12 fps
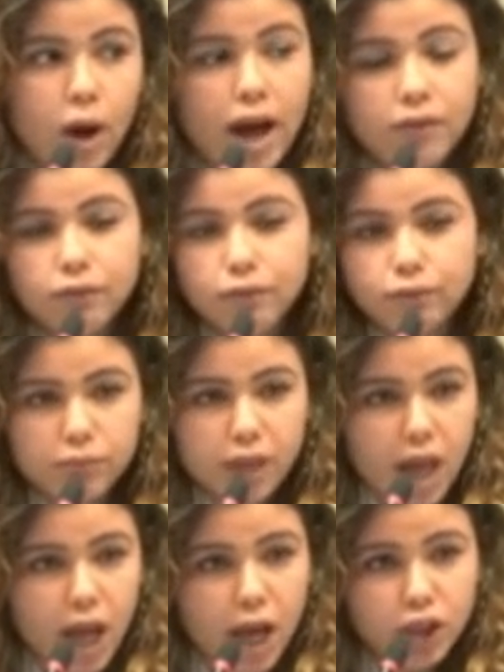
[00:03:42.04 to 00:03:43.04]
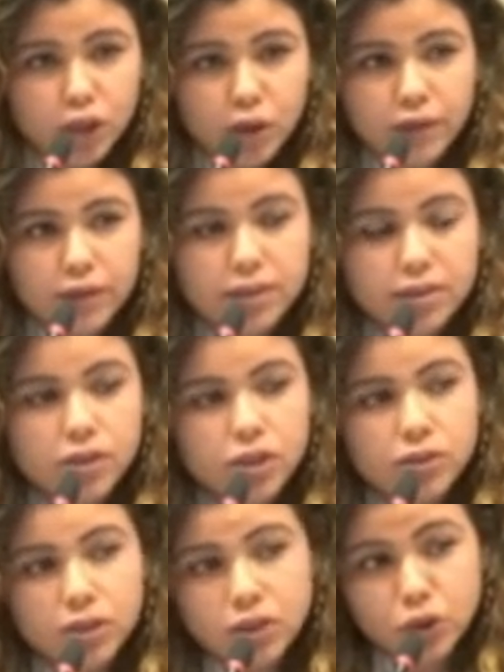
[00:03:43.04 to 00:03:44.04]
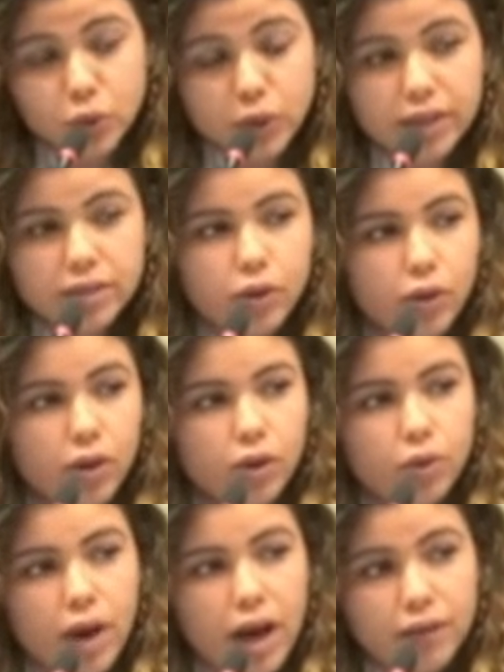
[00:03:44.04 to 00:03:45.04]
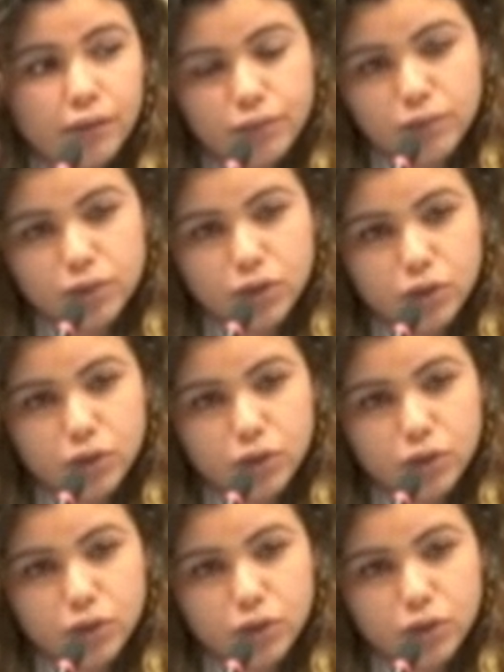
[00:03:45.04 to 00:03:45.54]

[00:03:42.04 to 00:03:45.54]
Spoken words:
who have NGO offices in Tunis or who have